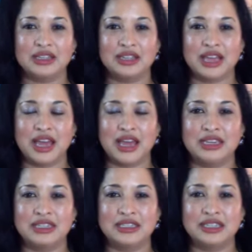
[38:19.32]

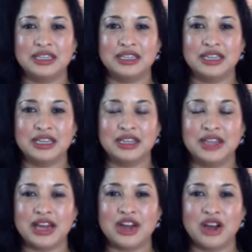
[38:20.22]
And in
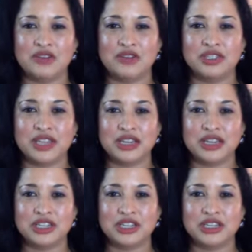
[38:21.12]
that
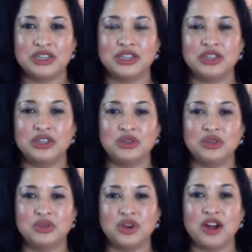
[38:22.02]
conversation,
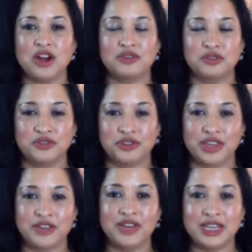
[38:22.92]
you offer
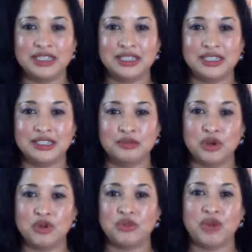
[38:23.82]
forgiveness
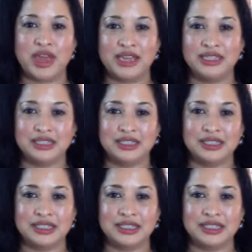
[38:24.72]
both ways.